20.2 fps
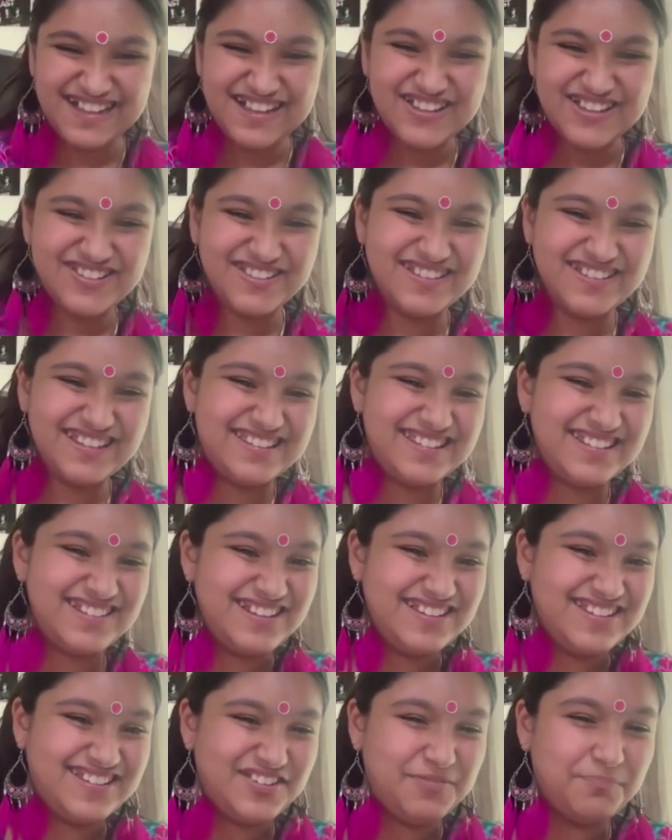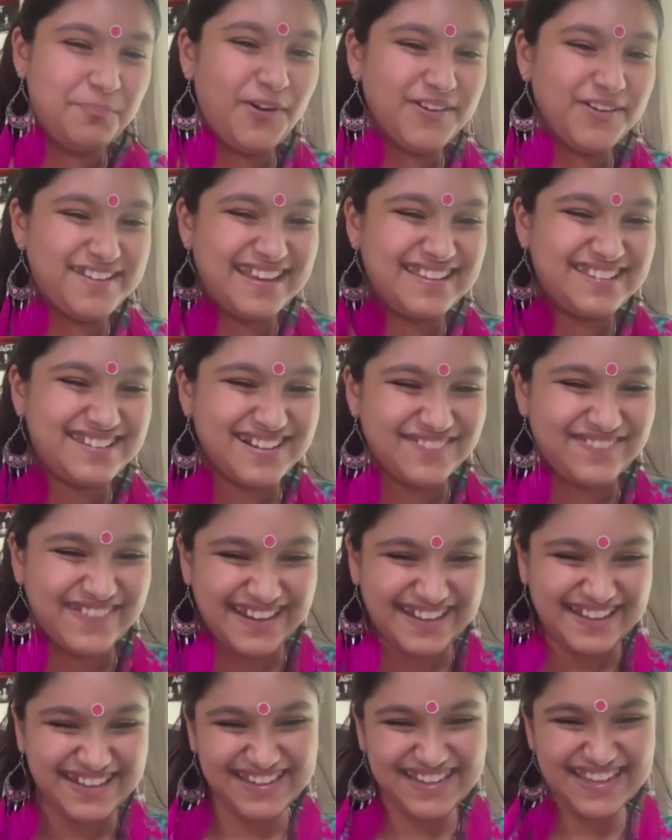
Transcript: So this is just a small taste of it.